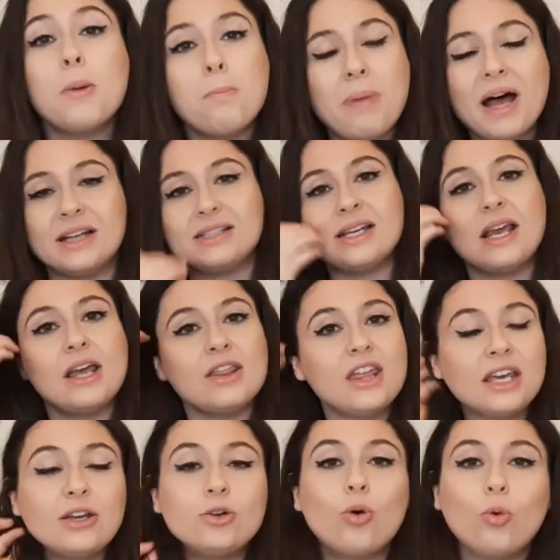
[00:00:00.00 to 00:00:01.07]
but
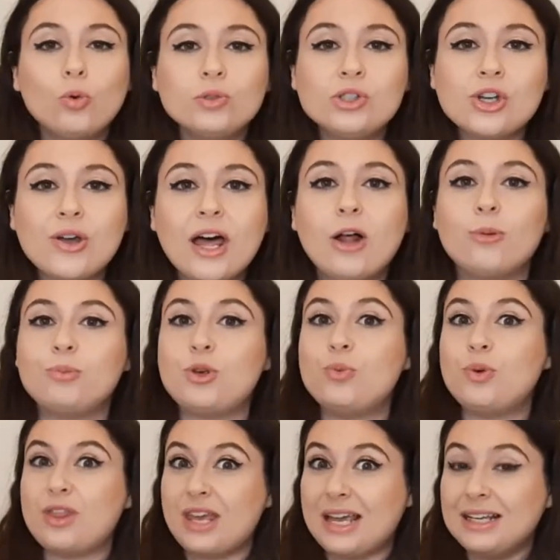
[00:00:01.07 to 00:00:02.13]
they can also help you
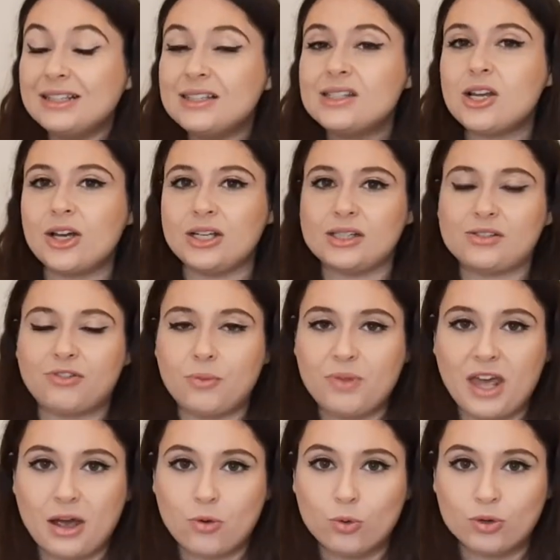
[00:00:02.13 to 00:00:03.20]
with insights from
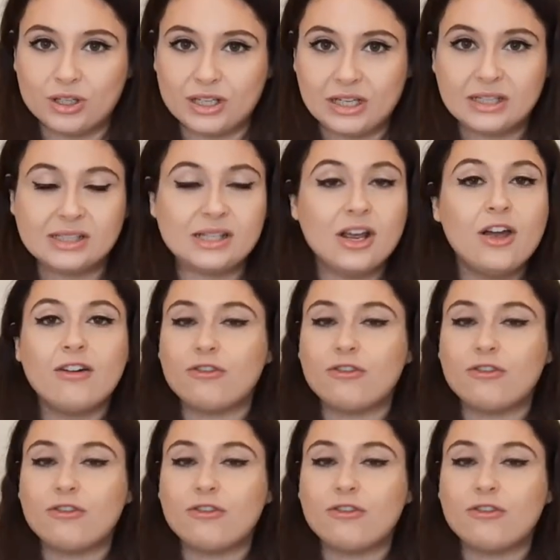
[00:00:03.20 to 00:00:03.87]
their audience,